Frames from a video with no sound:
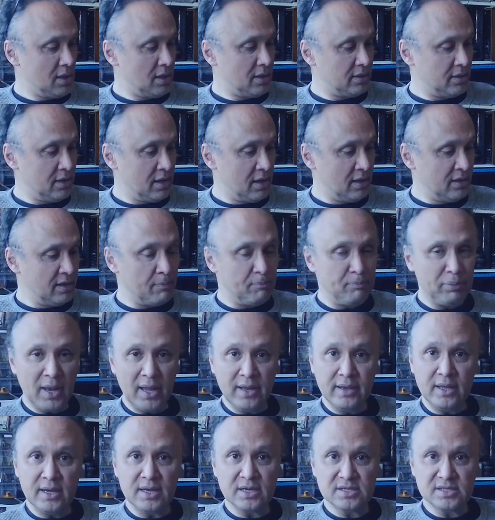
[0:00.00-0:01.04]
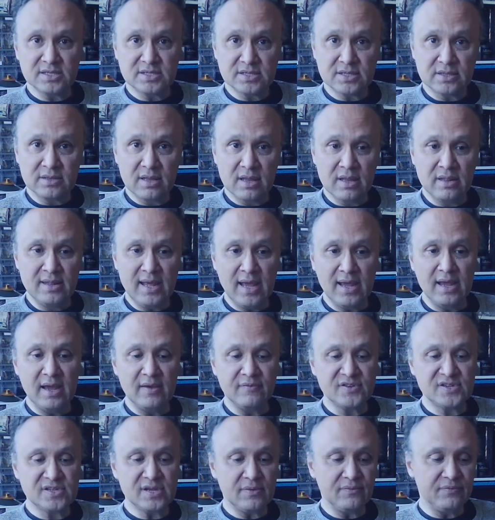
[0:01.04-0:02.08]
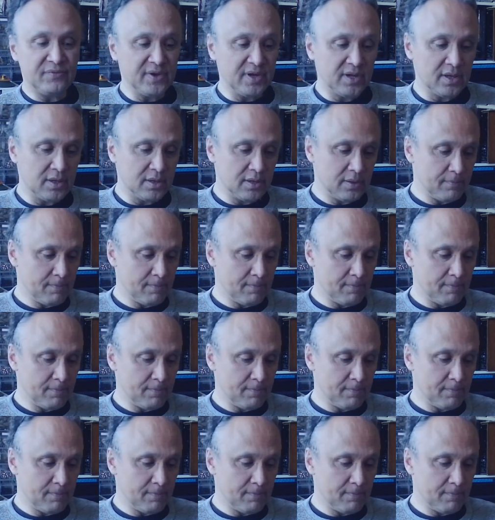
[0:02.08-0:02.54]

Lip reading: The planars, they have something